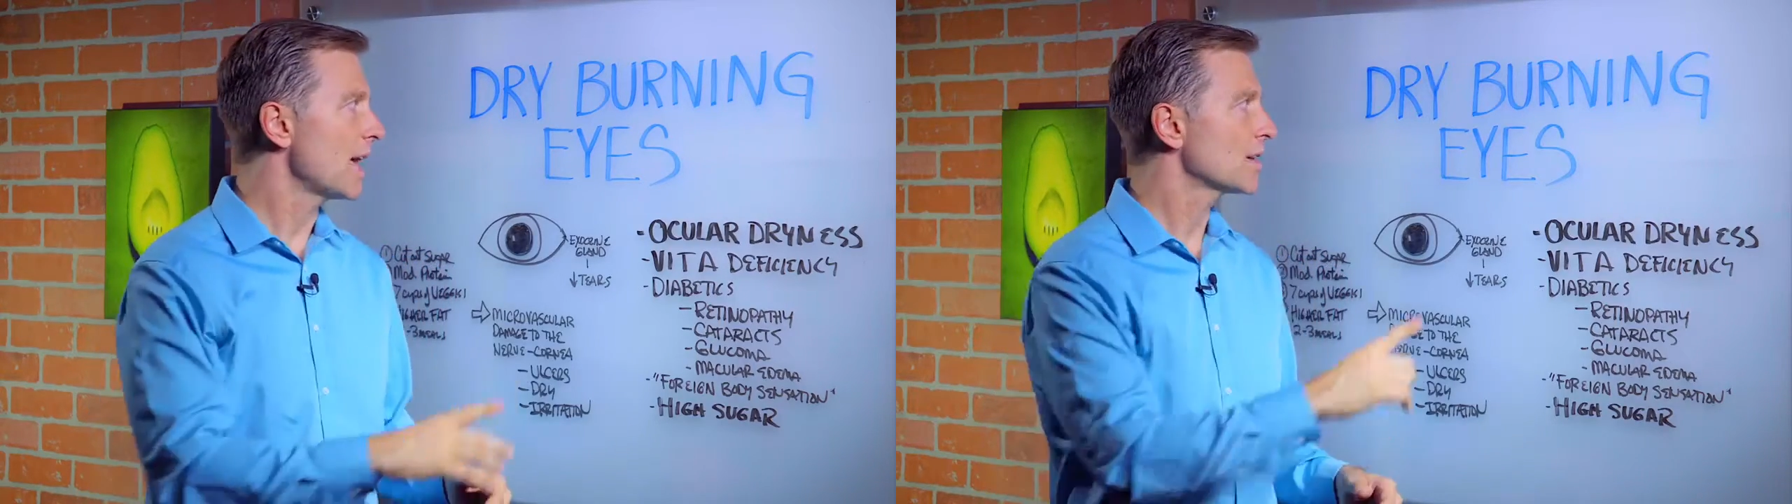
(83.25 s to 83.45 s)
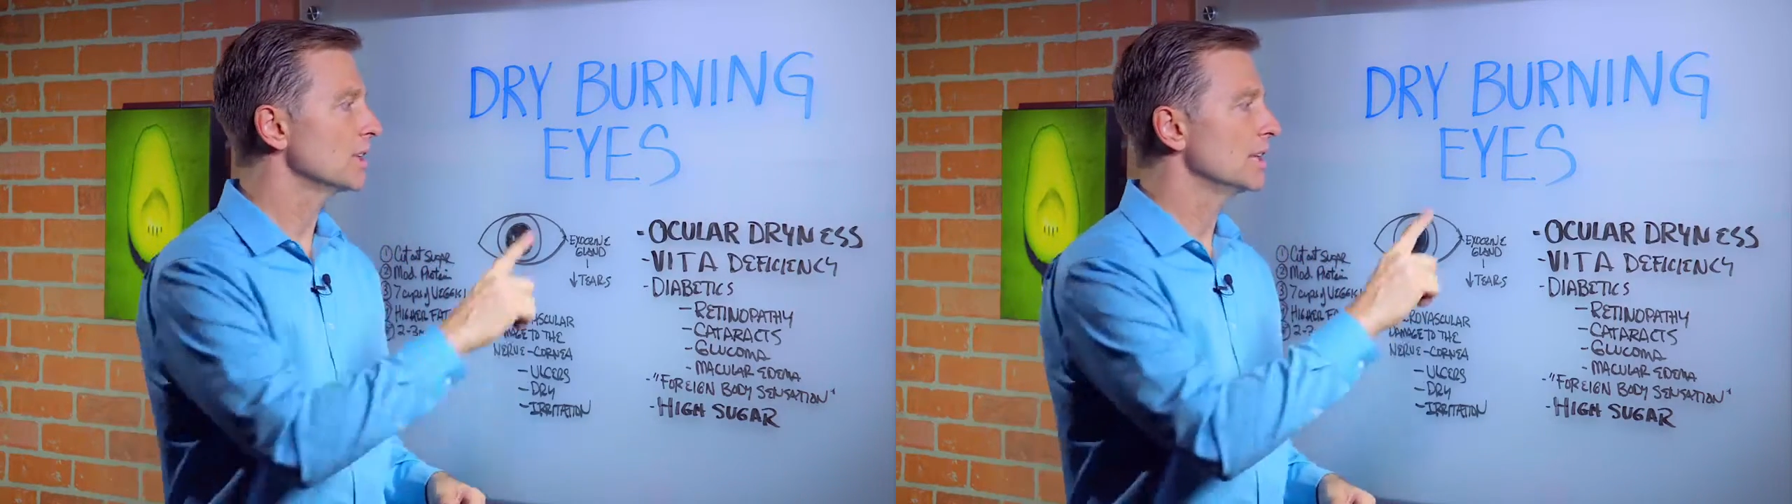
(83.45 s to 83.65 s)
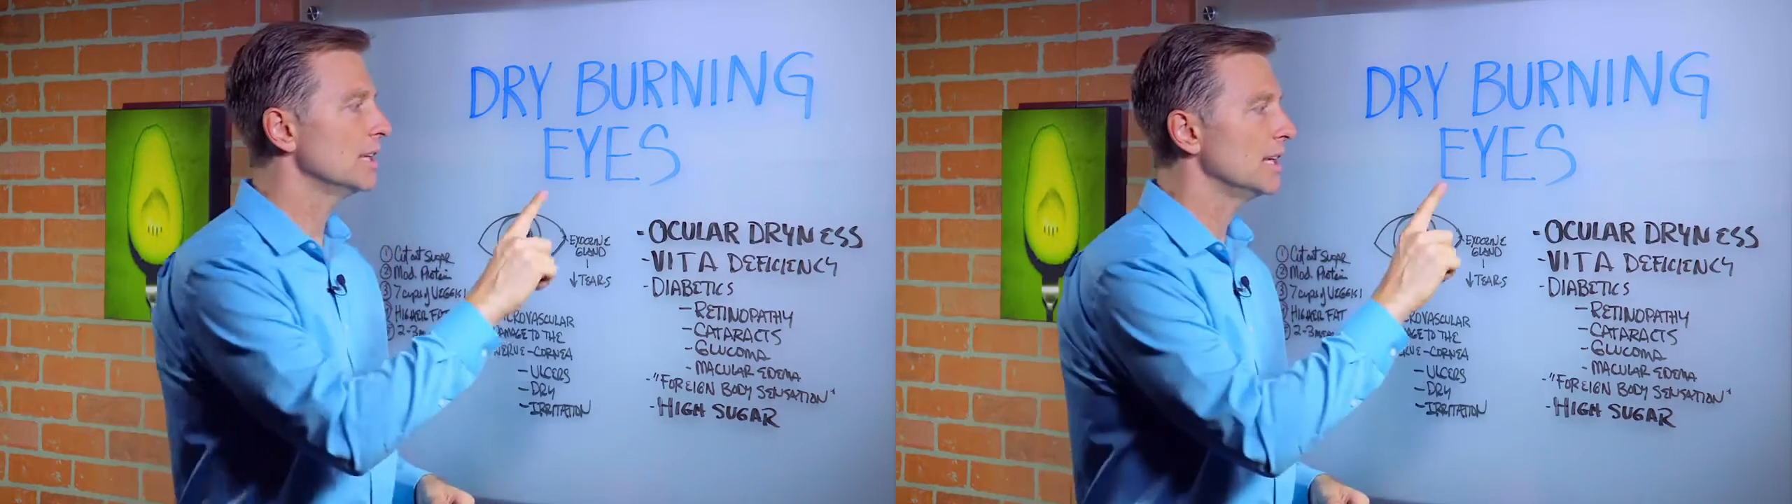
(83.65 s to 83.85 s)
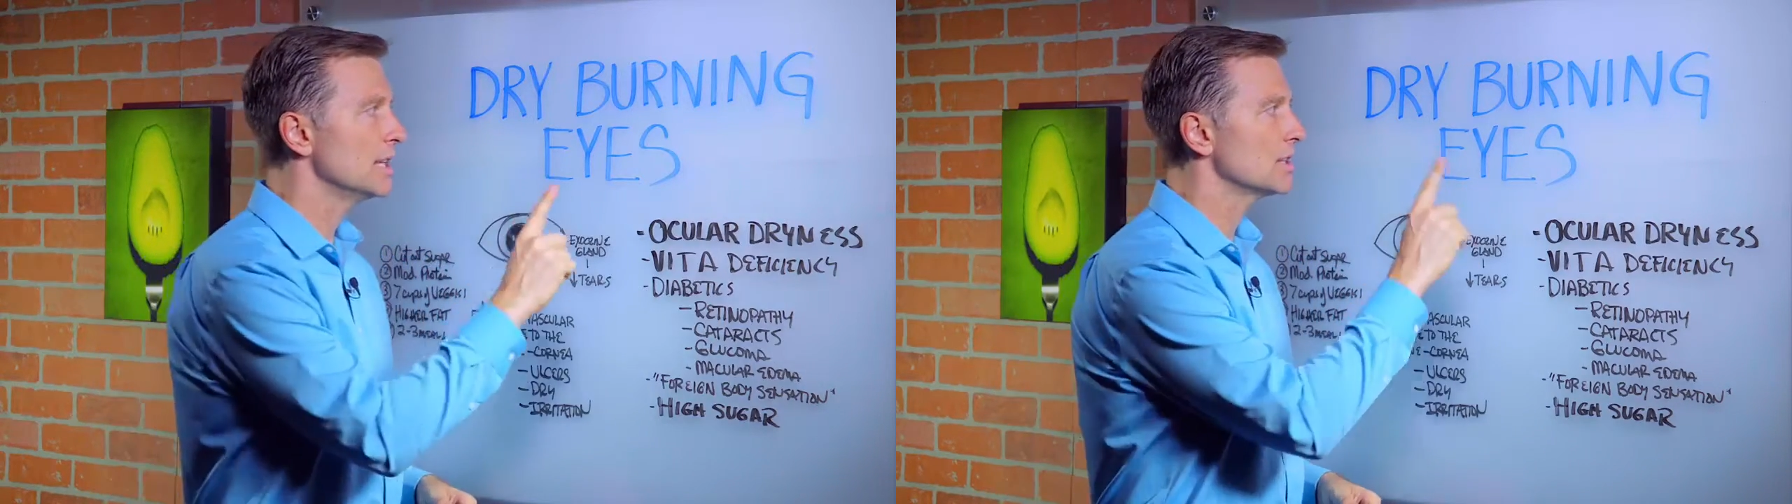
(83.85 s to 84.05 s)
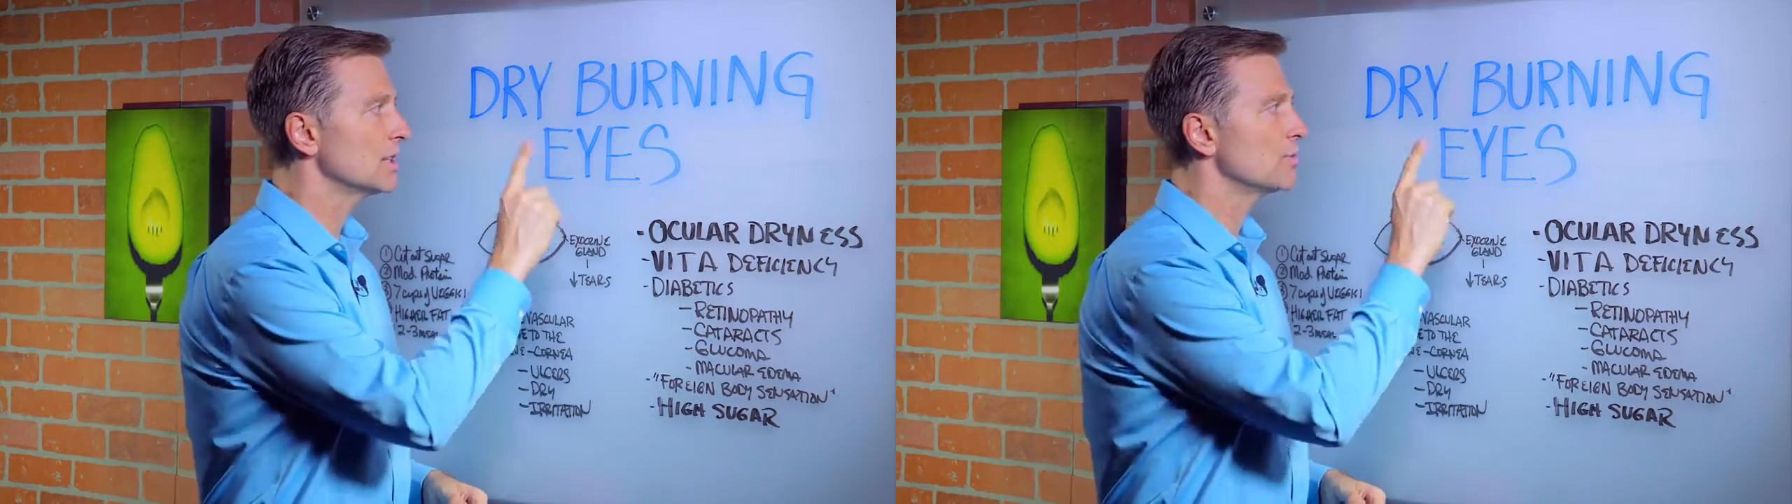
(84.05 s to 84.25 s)
actually
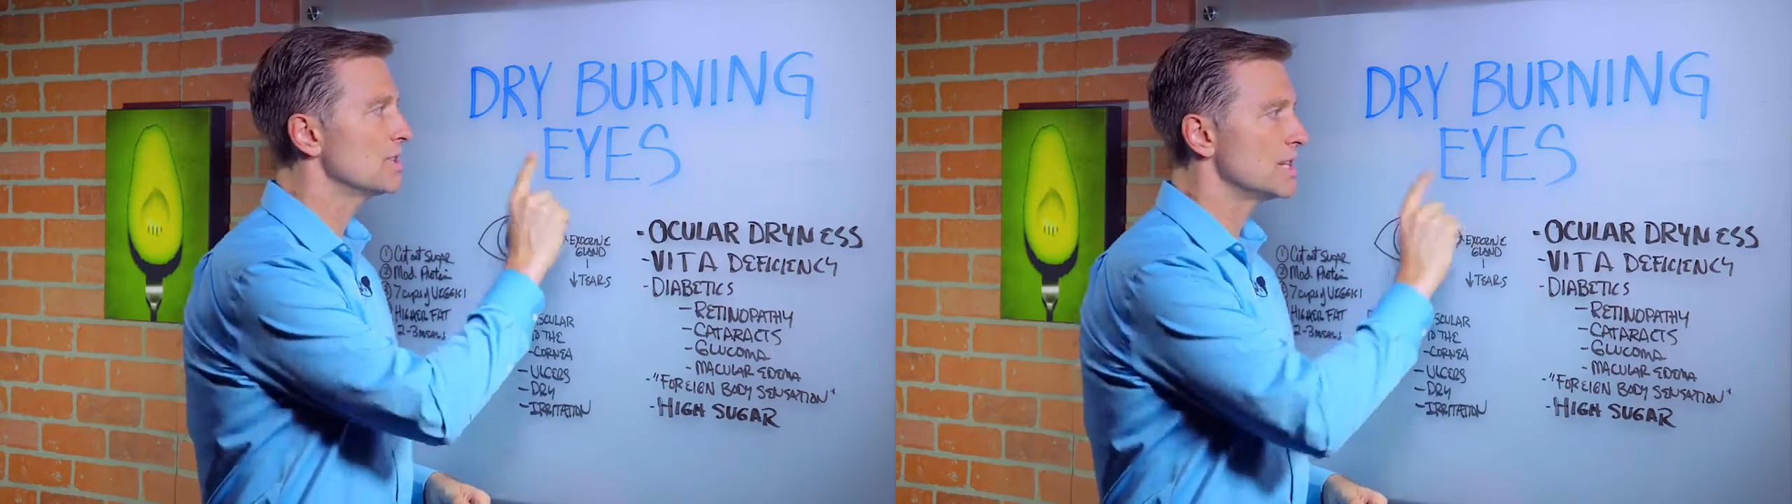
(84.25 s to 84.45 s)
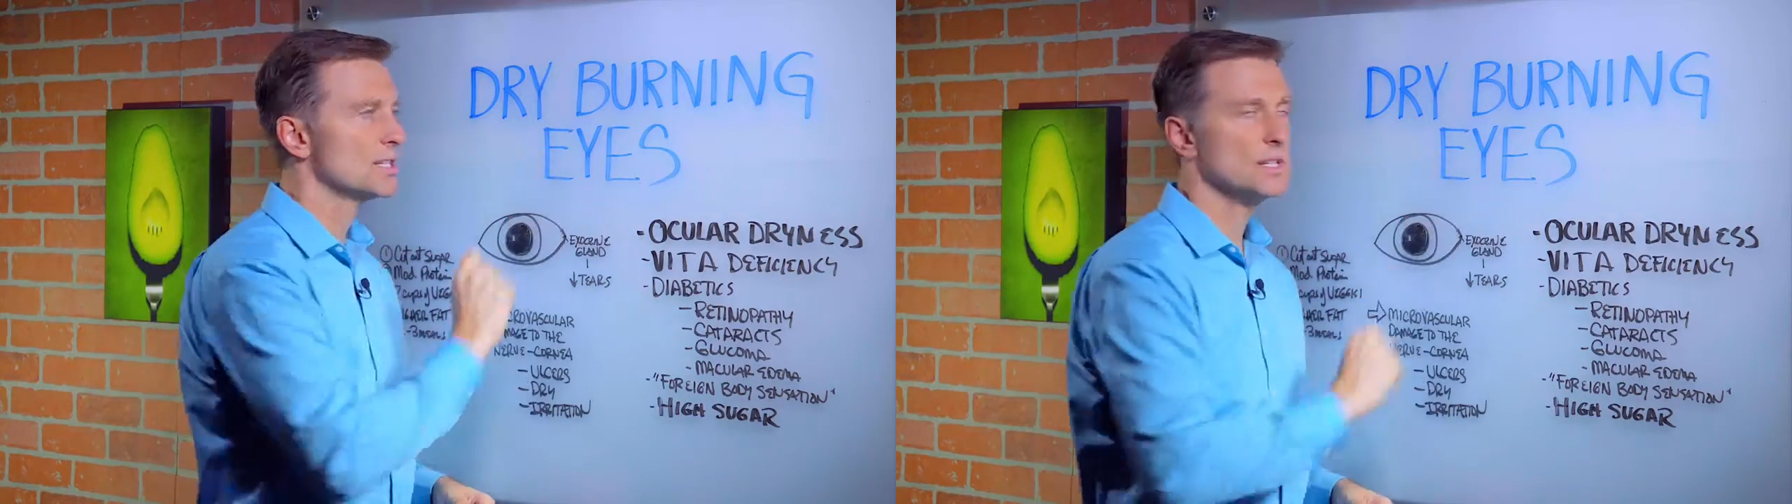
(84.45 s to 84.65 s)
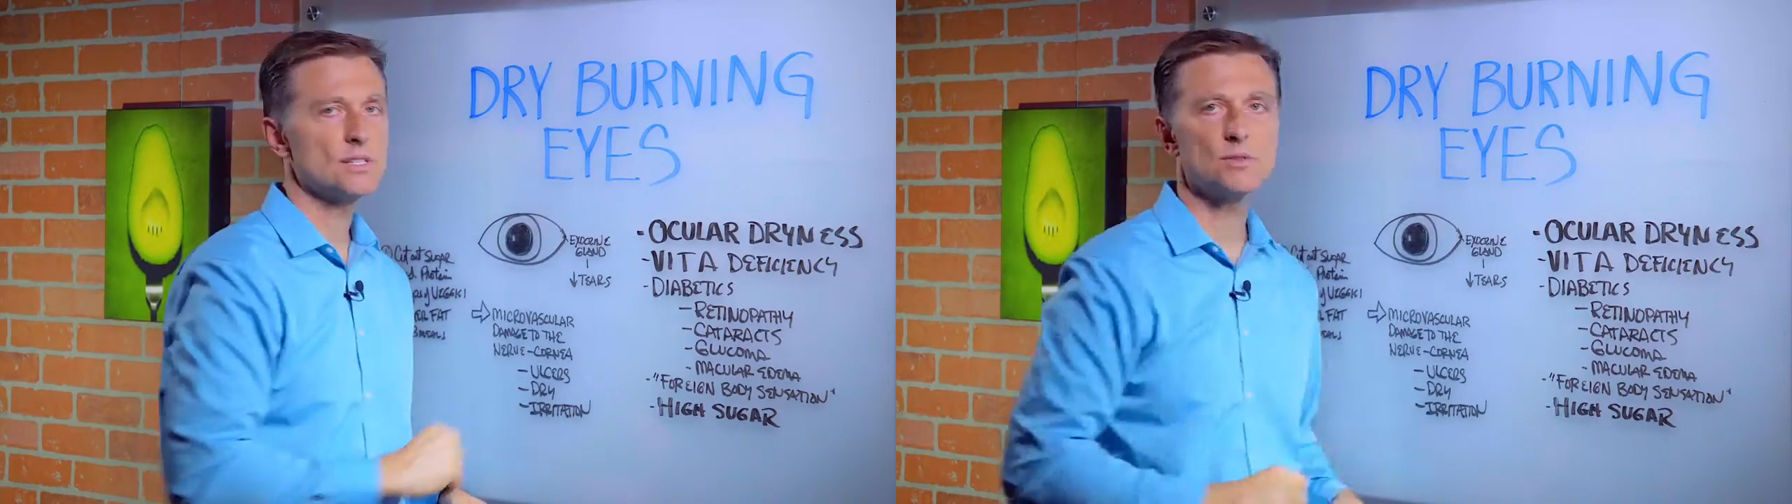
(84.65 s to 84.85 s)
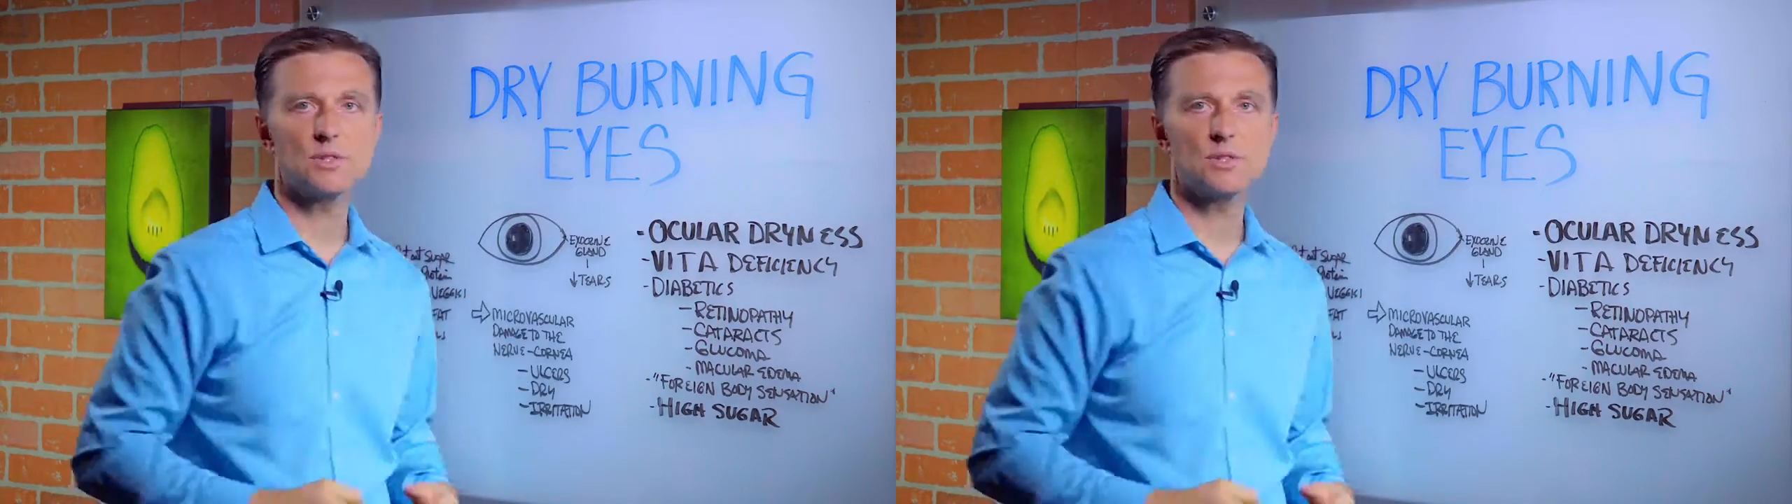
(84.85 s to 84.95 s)
insulin resistance.